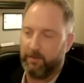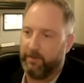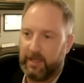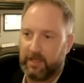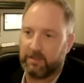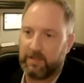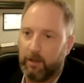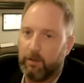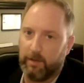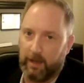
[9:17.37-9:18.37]
They can
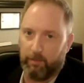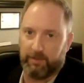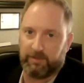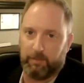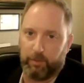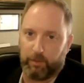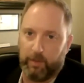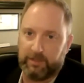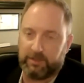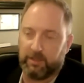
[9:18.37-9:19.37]
tell you that with a simple
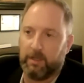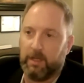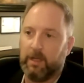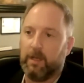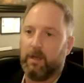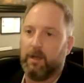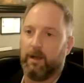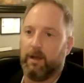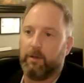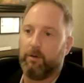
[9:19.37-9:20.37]
question.
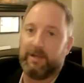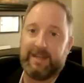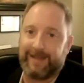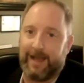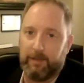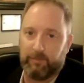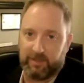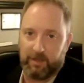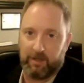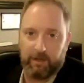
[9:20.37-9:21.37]
You don't need a time
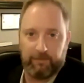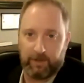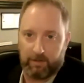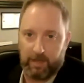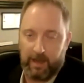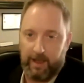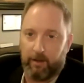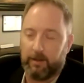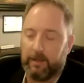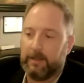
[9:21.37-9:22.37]
study to figure that
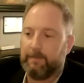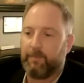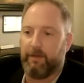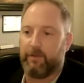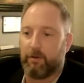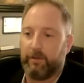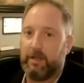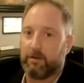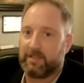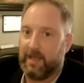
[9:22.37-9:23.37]
out. If your
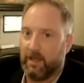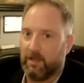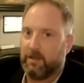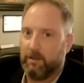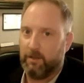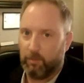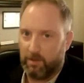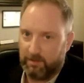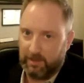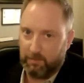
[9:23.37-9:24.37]
leaders can't tell you where
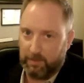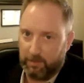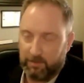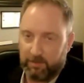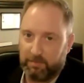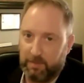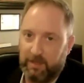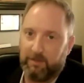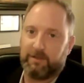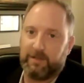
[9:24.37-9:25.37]
their team members are
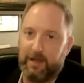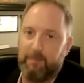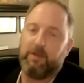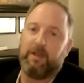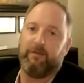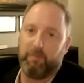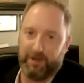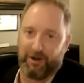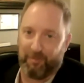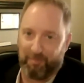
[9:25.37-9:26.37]
spending their time, then you have a
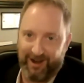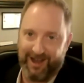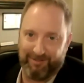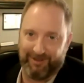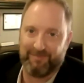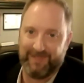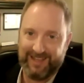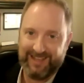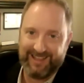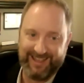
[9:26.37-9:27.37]
bigger problem
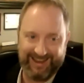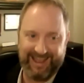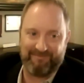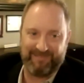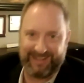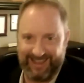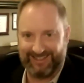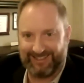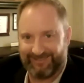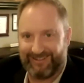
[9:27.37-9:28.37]
than
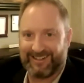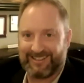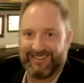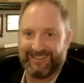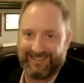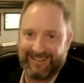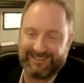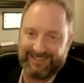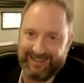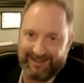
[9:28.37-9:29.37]
application
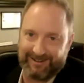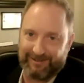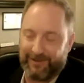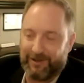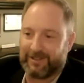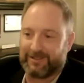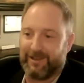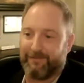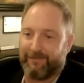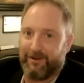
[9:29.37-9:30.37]
rationalization that you're going to focus
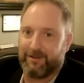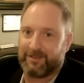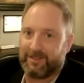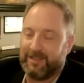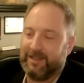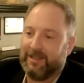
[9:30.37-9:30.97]
on first.